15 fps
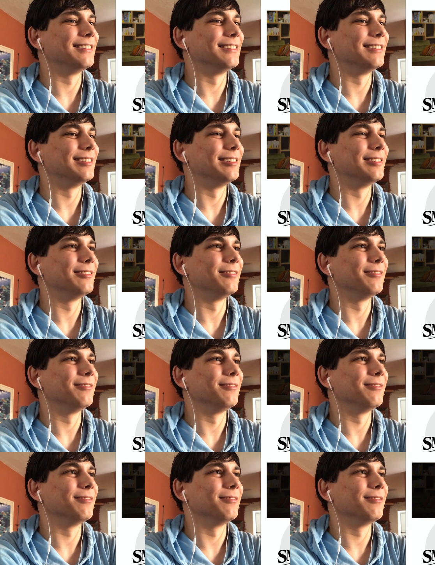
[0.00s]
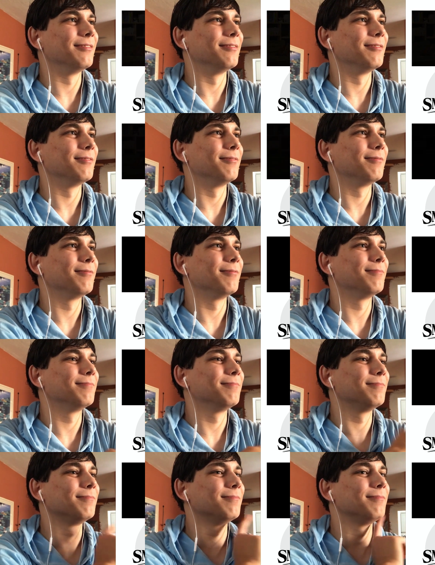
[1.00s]

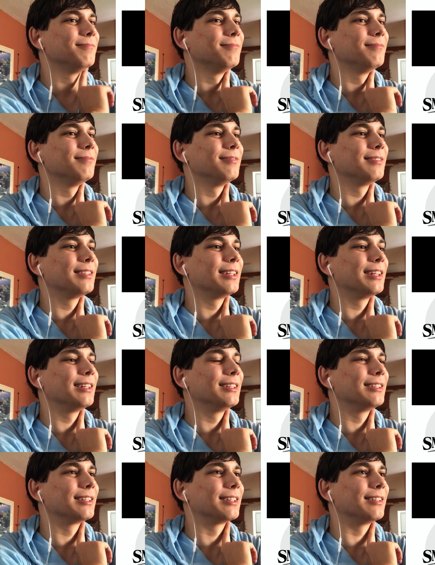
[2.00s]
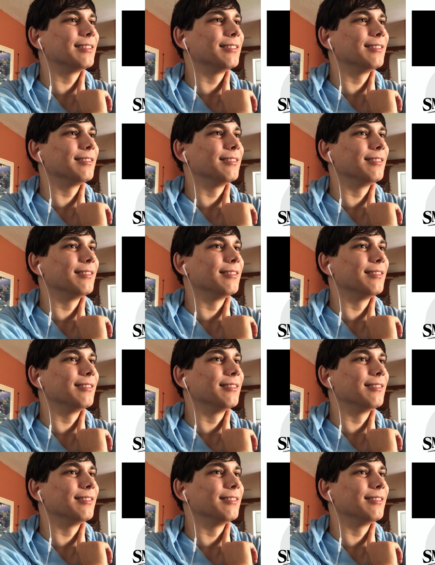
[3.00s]
Nothing is said.